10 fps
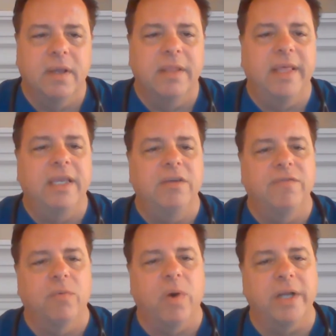Thank you
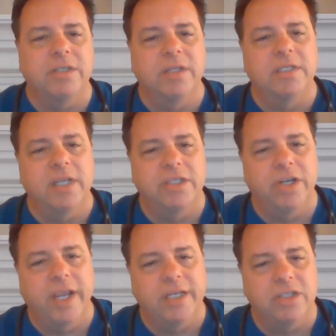for watching this
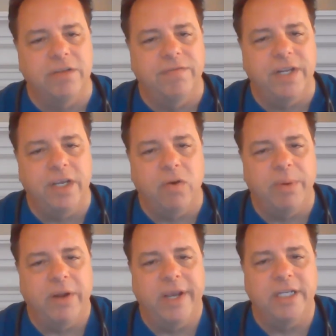educational video
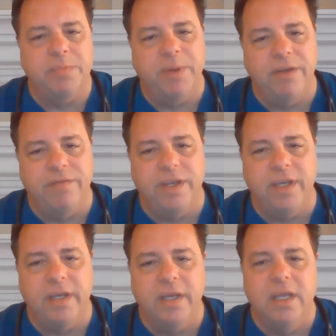about HPV.